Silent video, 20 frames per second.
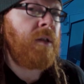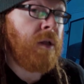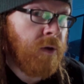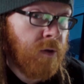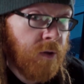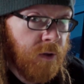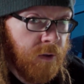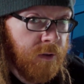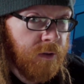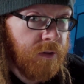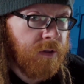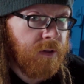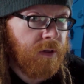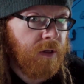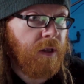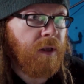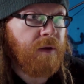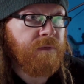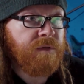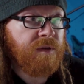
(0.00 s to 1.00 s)
Now, of course,
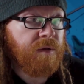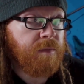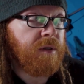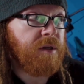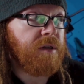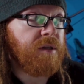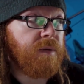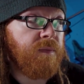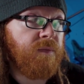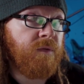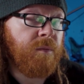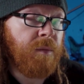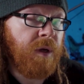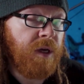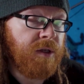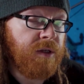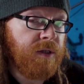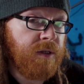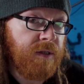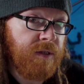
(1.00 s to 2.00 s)
if some of this
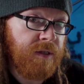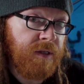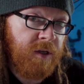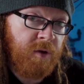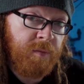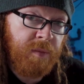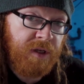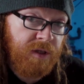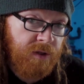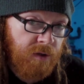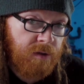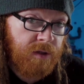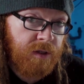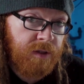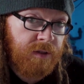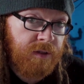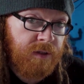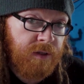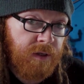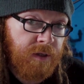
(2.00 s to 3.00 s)
information is a little bit
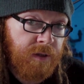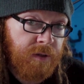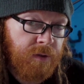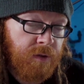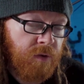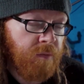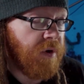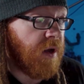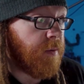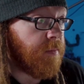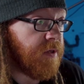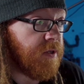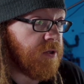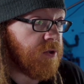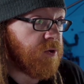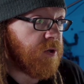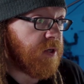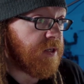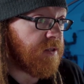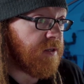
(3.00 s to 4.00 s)
daunting to you, you might be
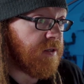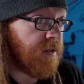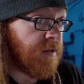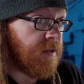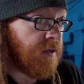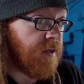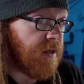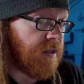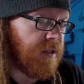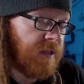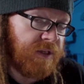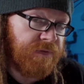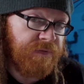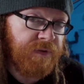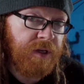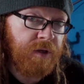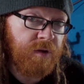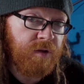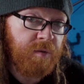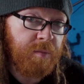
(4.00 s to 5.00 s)
interested in this
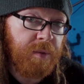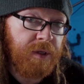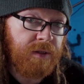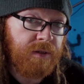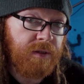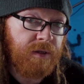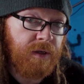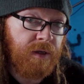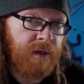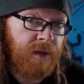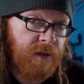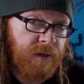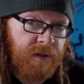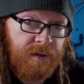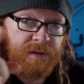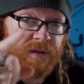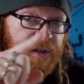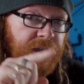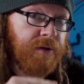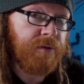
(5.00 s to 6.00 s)
video's sponsor,
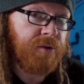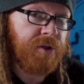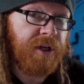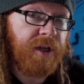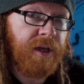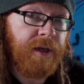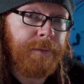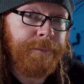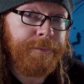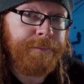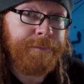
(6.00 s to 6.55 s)
Skillshare.